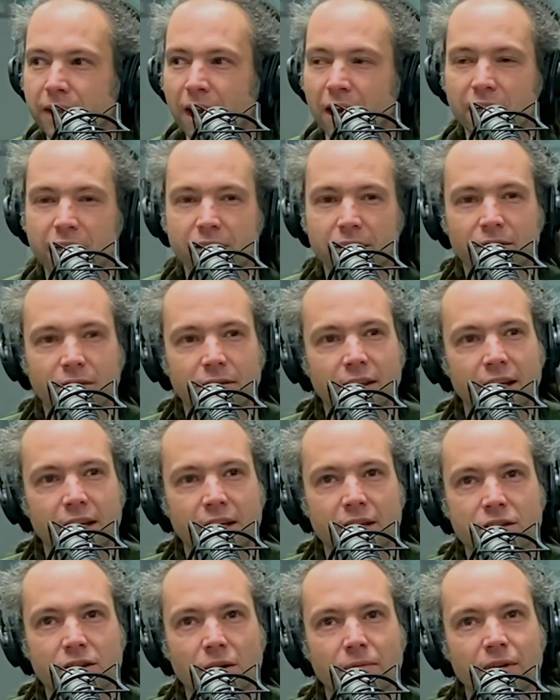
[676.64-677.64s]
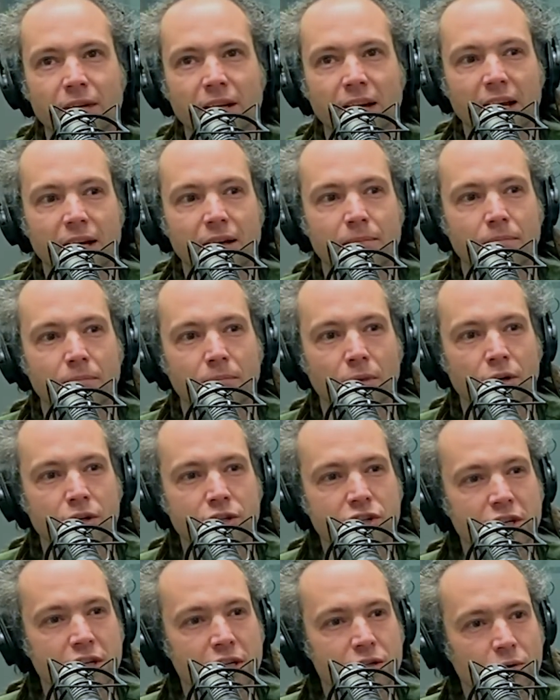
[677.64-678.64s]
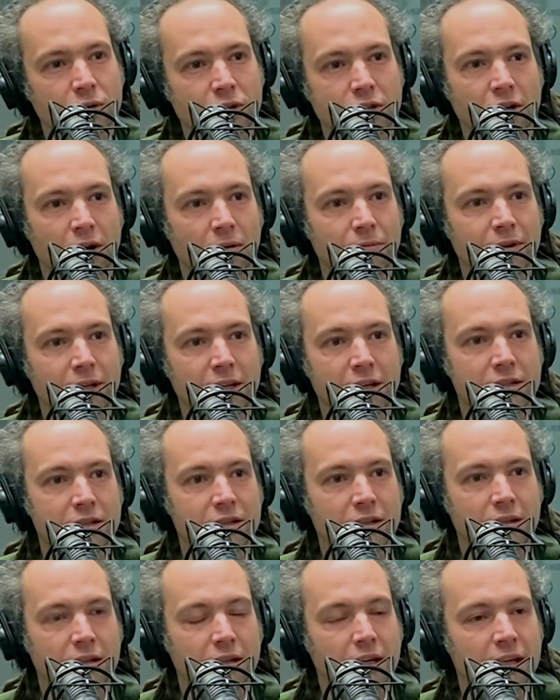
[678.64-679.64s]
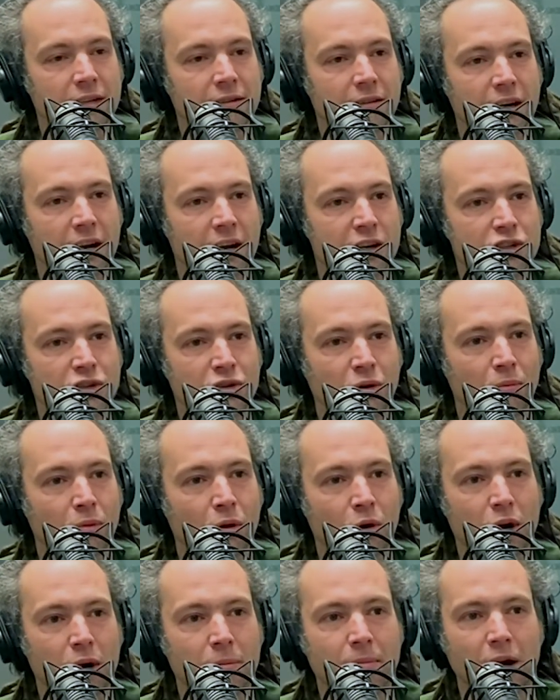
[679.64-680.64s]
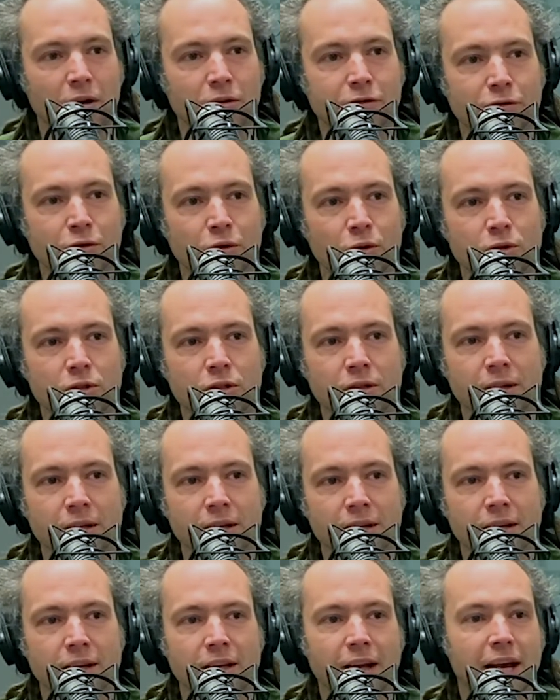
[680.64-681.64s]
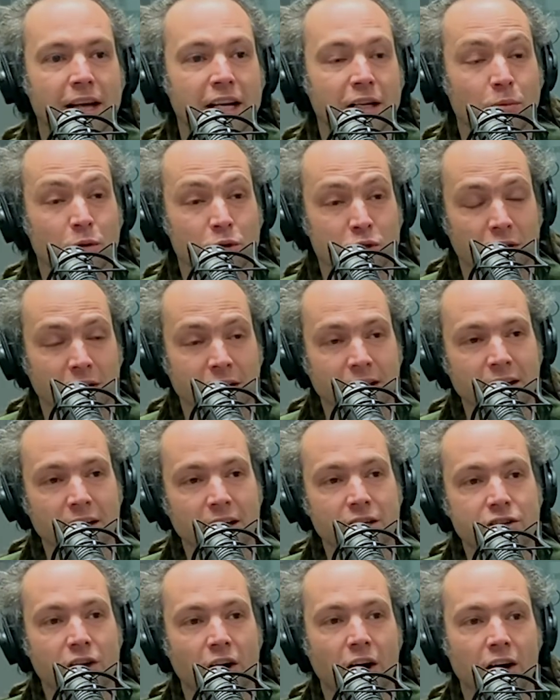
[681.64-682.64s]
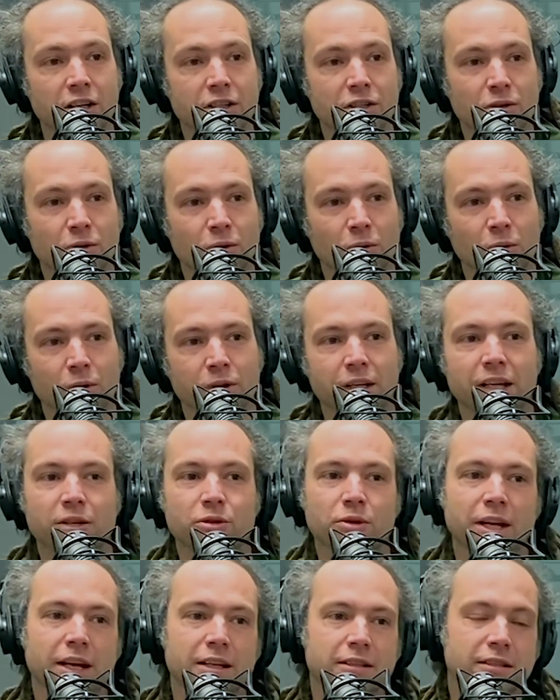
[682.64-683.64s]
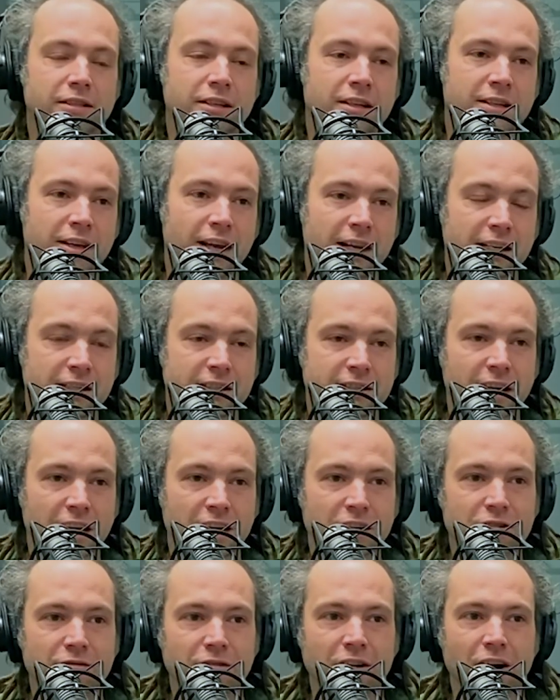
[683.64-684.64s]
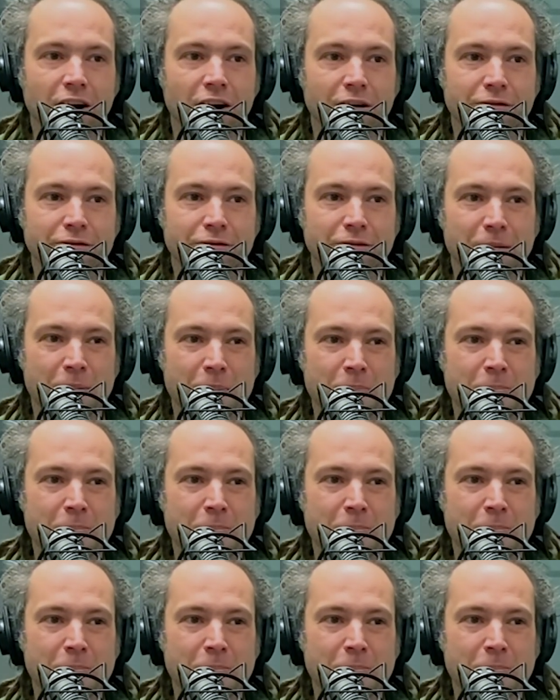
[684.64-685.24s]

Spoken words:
I think something like Munchies or something. It's an international blog about food. And it was an English article, and then you get the Daily Telegraph